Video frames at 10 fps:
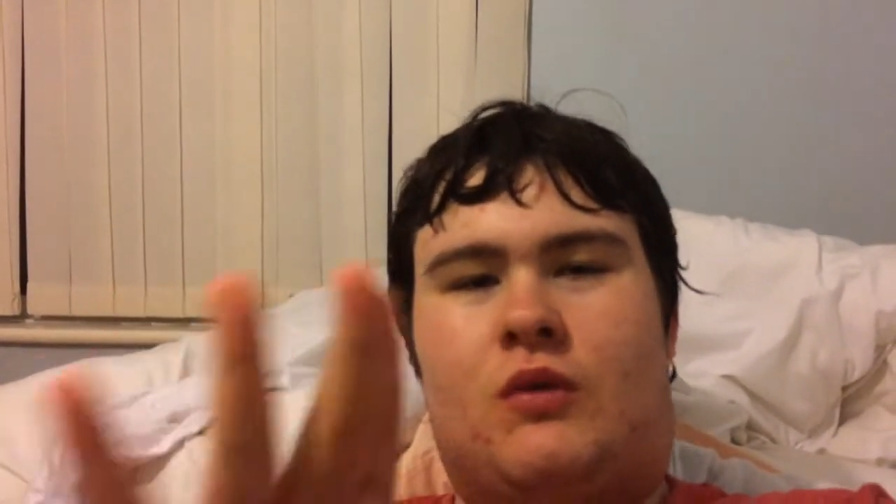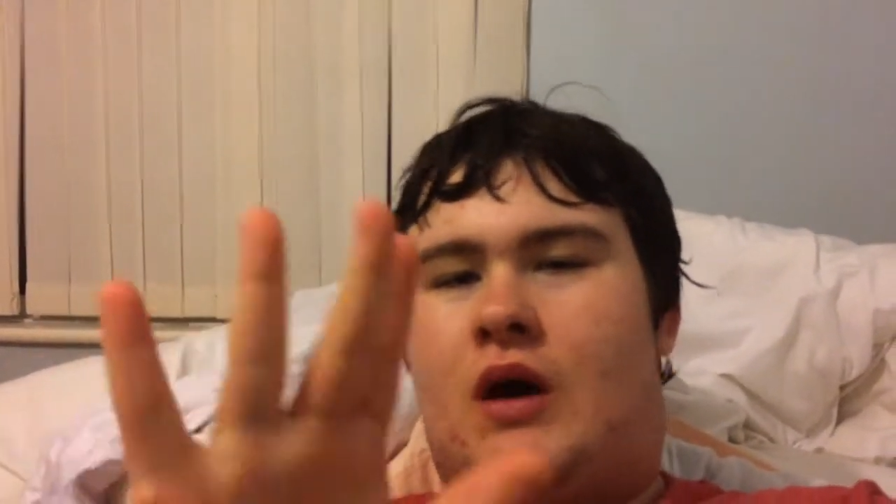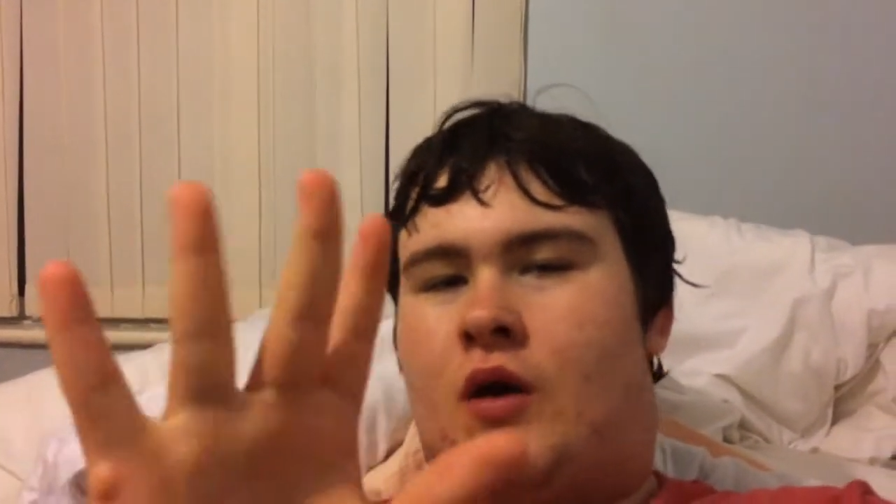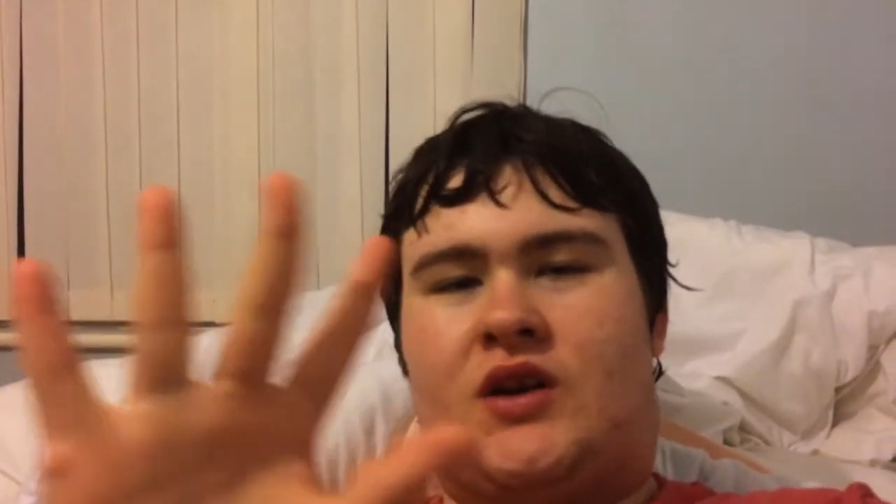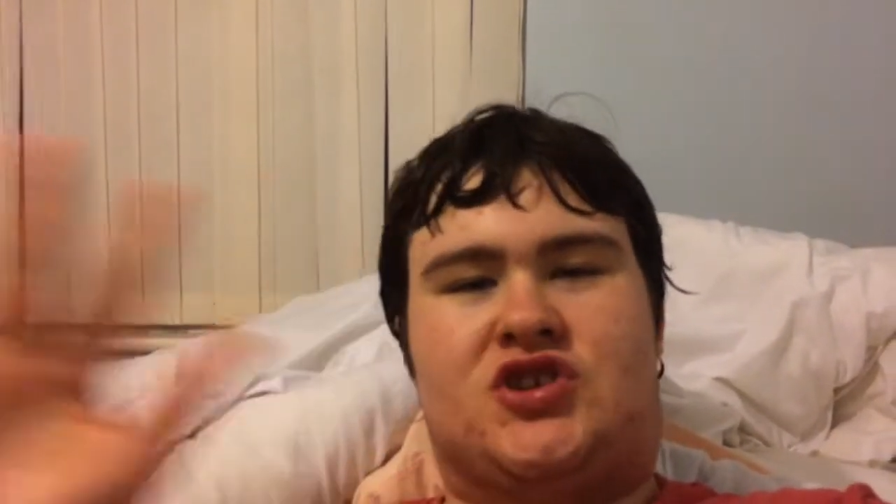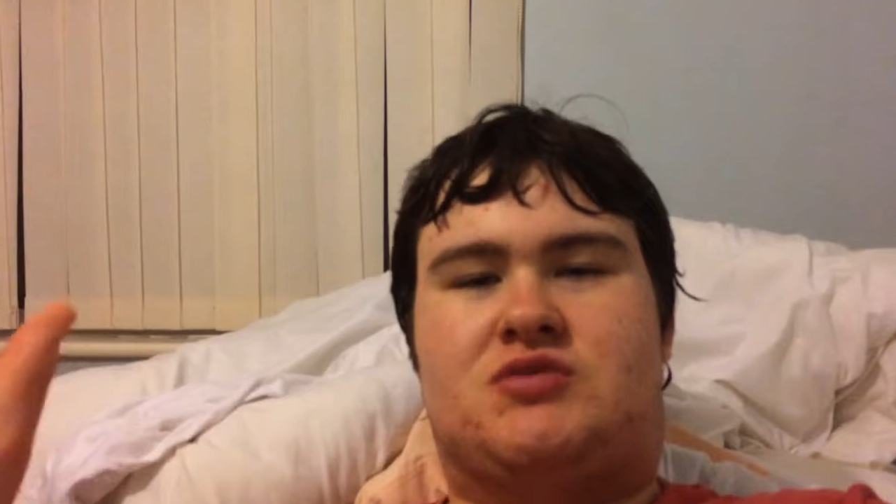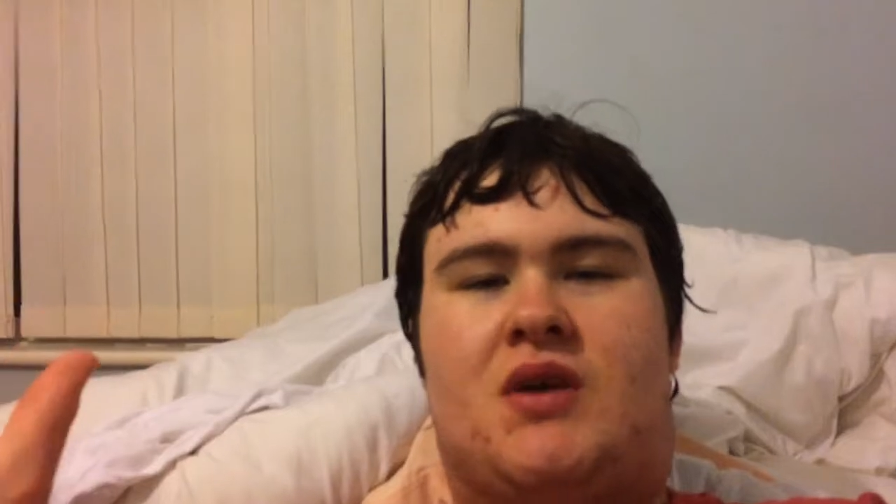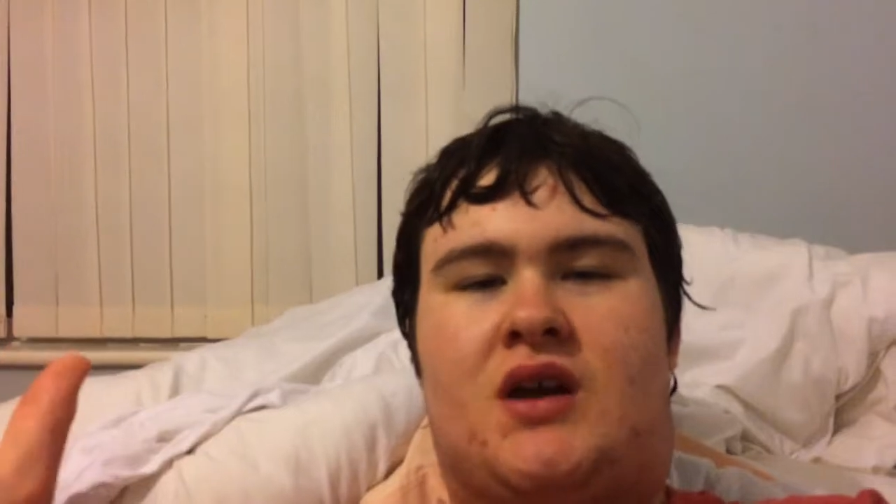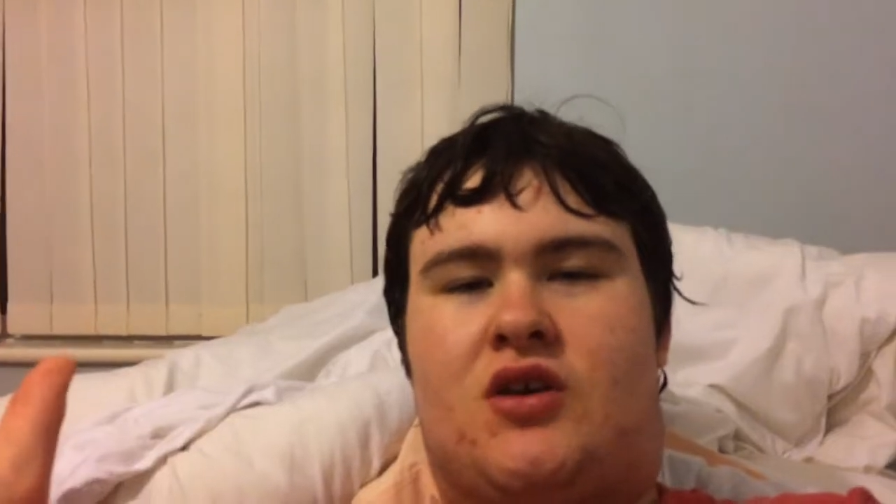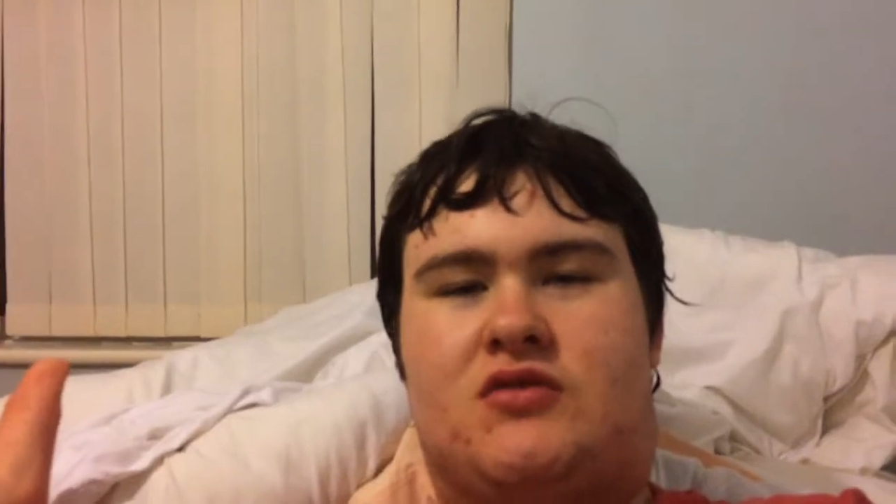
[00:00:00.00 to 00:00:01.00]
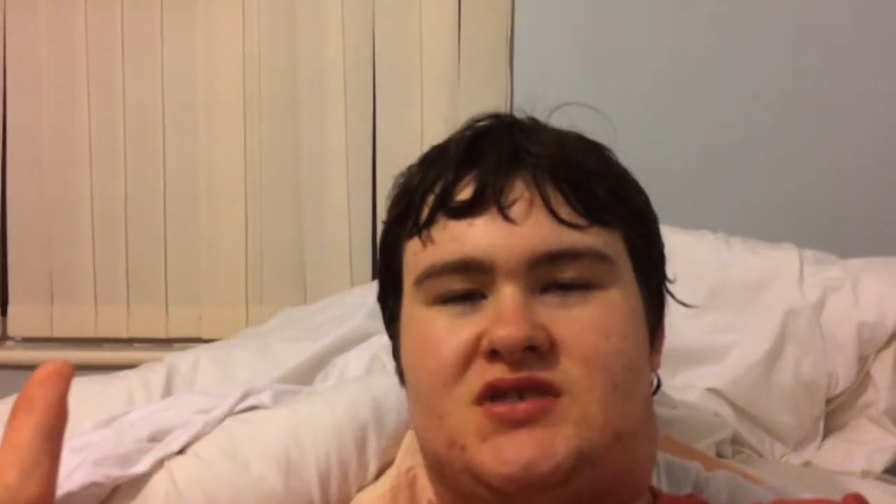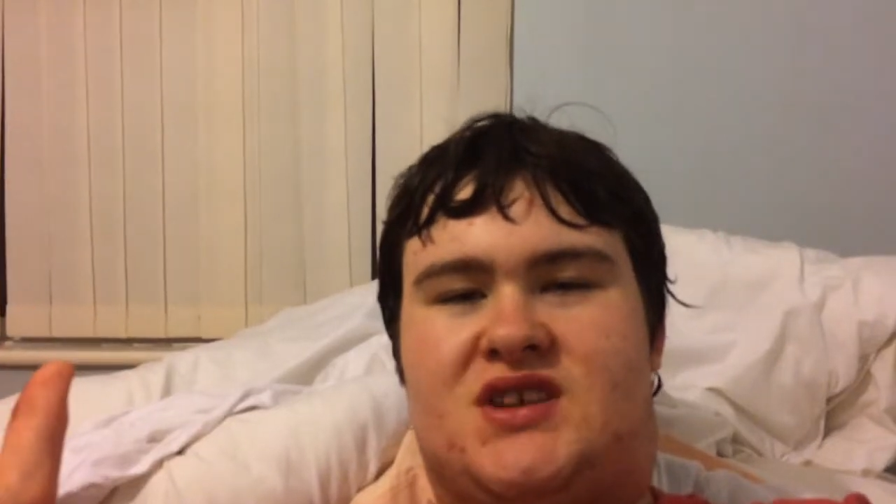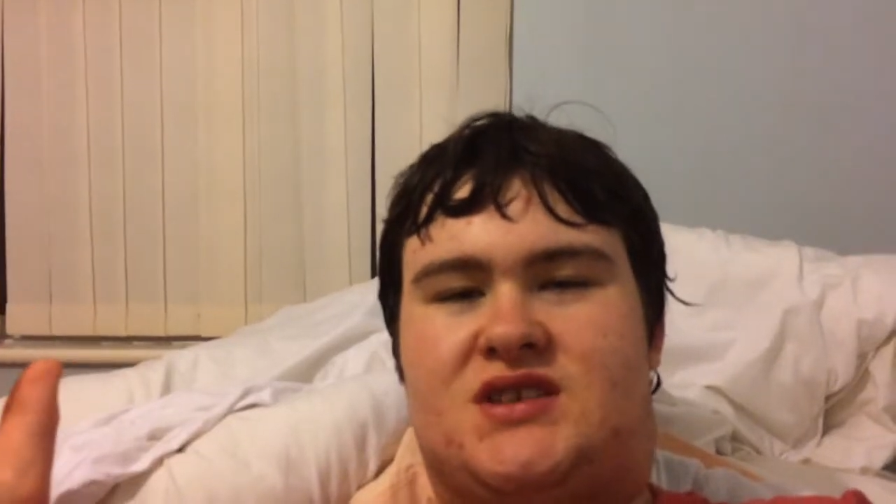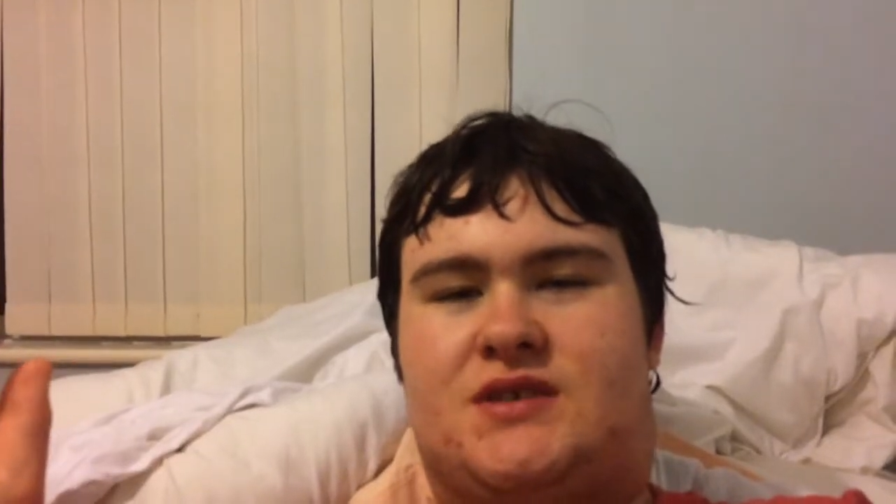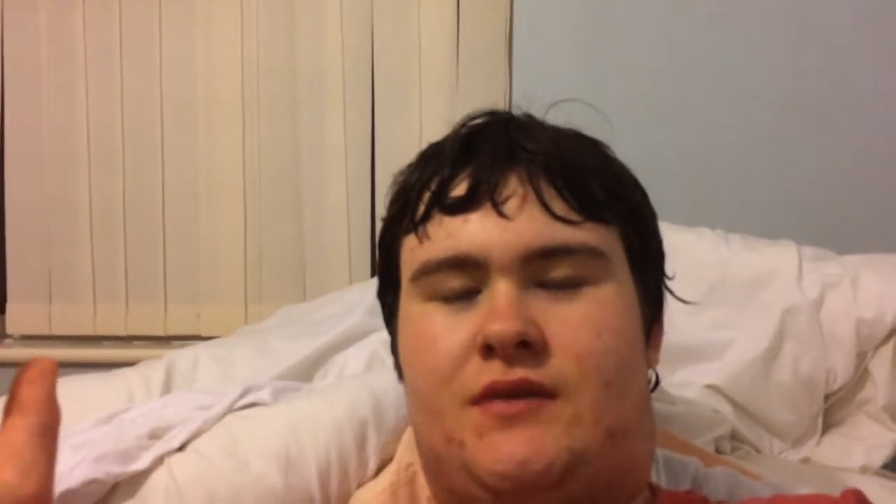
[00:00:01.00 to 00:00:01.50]
well, I just made whole
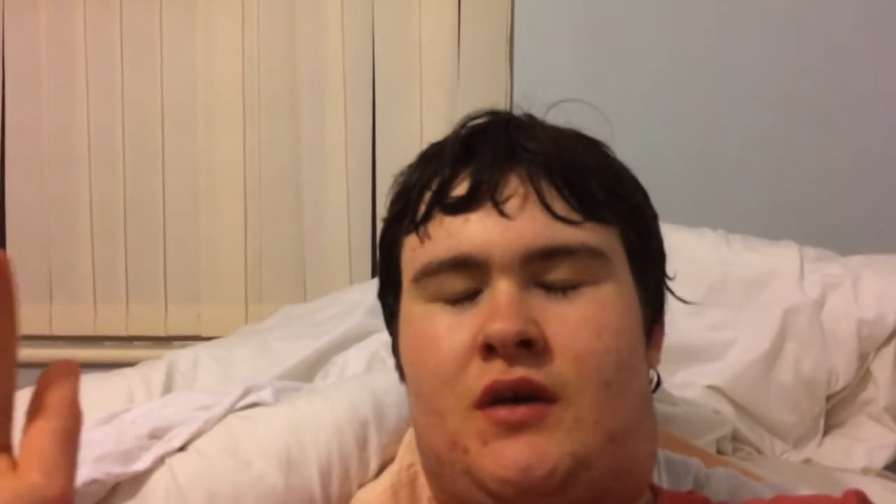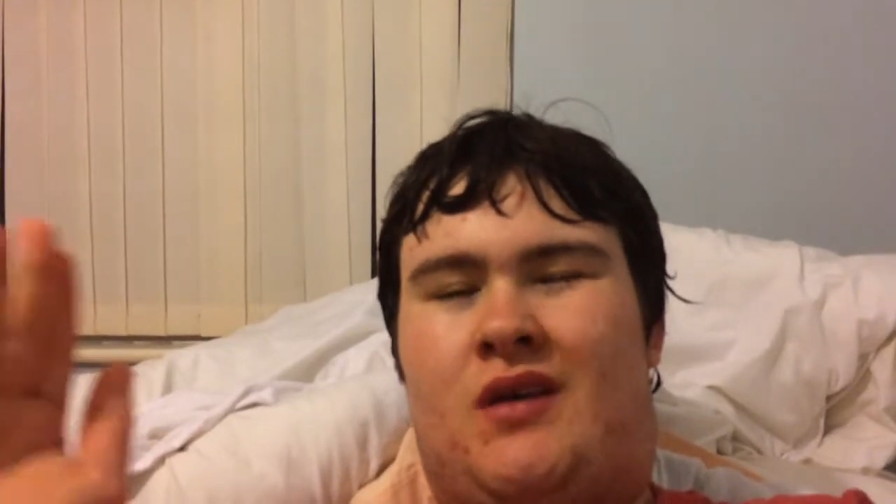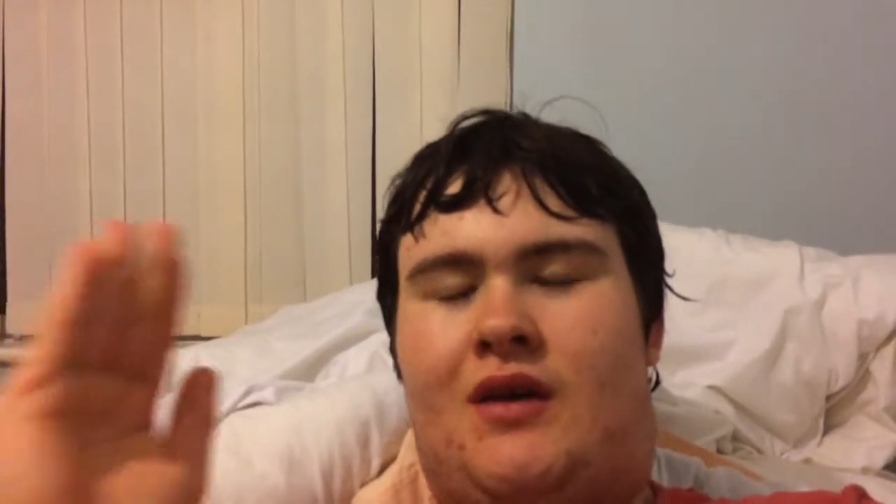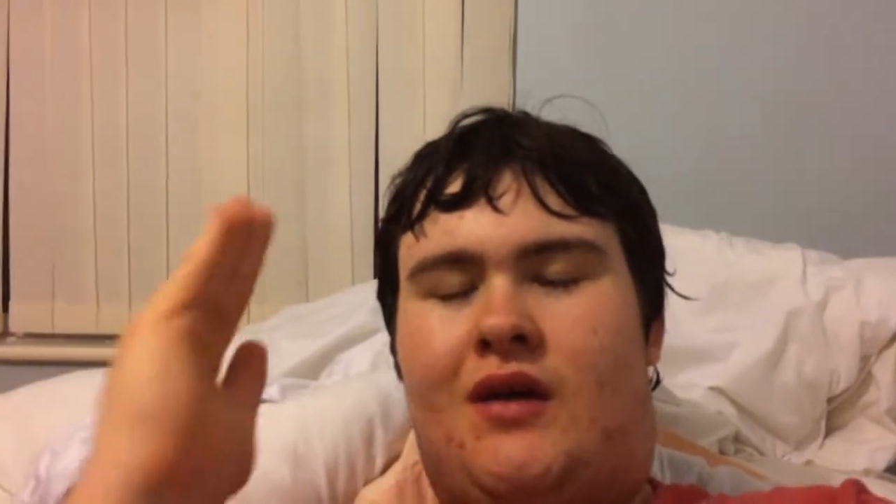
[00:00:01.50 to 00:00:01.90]
sense of it.